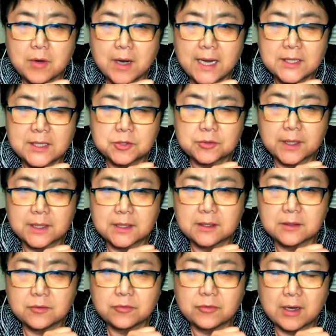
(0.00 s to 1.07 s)

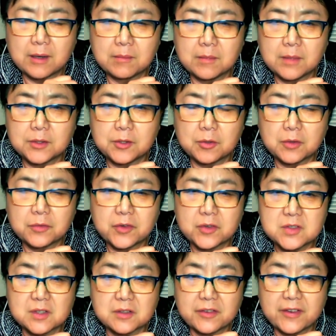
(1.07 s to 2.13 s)
graduated from
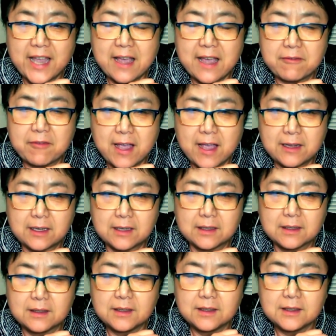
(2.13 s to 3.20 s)
University of
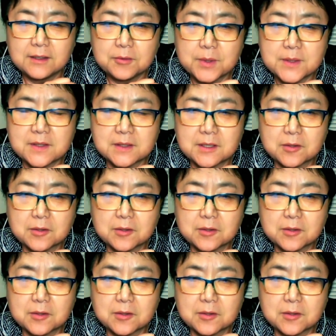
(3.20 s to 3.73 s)
Havana with